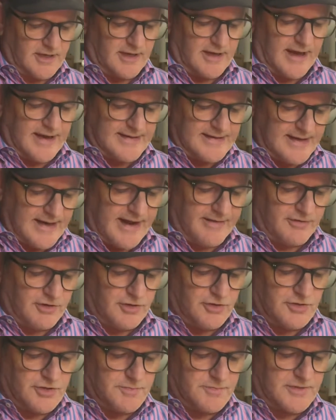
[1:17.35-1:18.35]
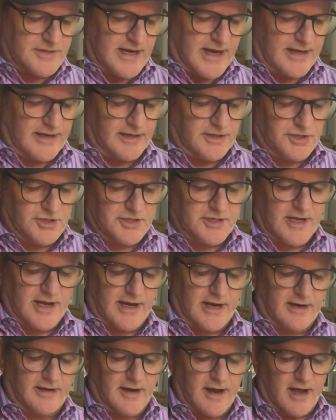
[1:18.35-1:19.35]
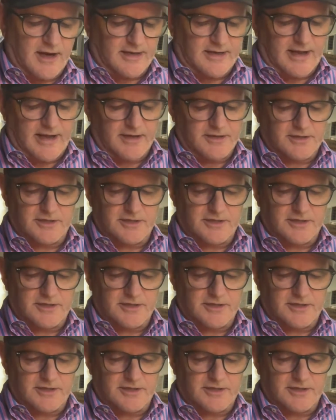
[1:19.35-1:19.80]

I did have to do some sanding just to kind of knock down